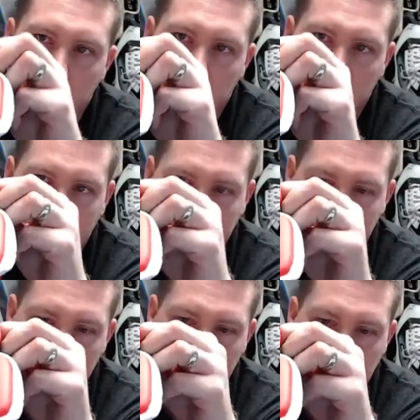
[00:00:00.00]
And
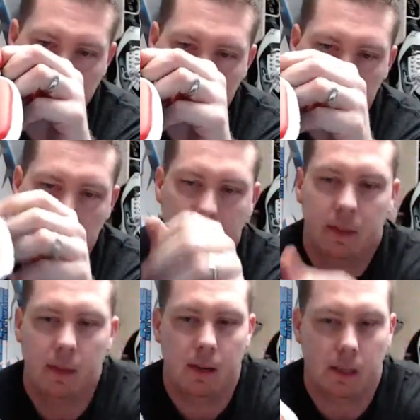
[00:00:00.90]
uh,
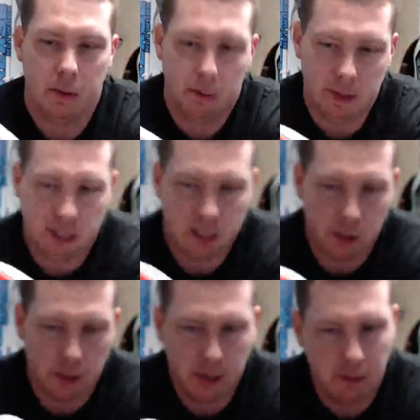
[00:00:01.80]
here, let me read this little
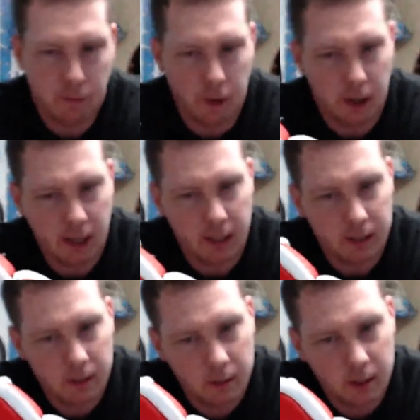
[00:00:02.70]
thing for you guys.
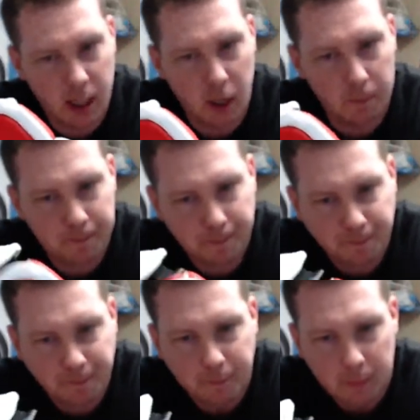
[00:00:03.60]
So
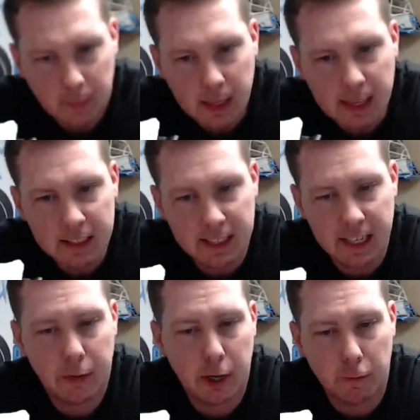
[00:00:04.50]

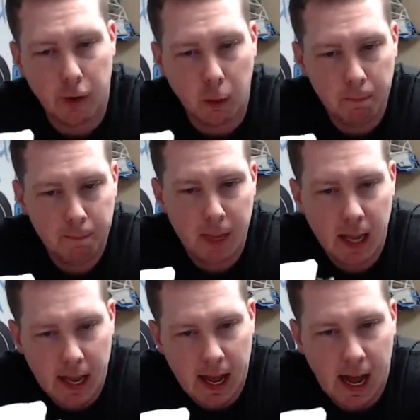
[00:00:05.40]
D3O foam,
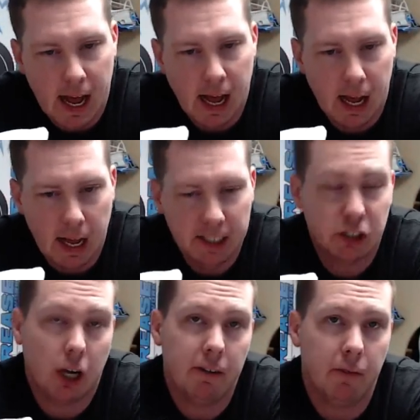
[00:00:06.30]
uh, it's
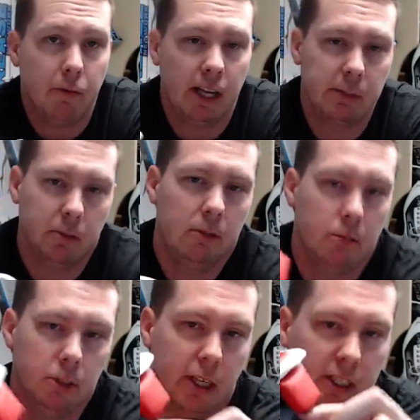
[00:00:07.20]
soft and flexible, which
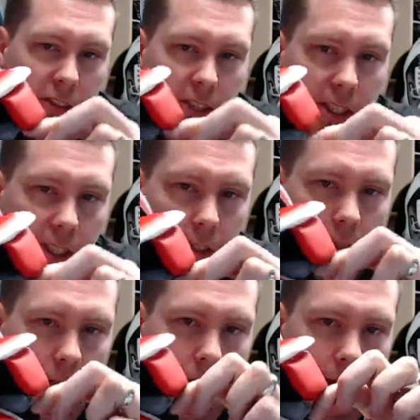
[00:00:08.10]
you guys can see here.
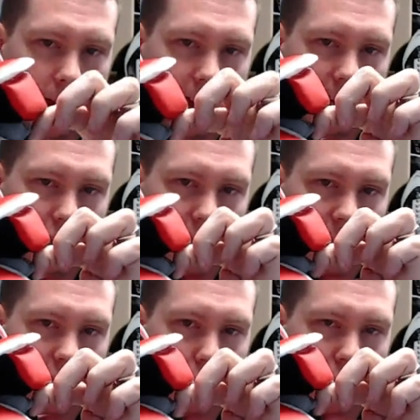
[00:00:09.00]
I can actually kind of
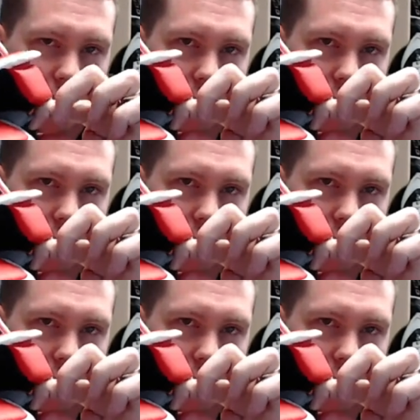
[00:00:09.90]
squish it.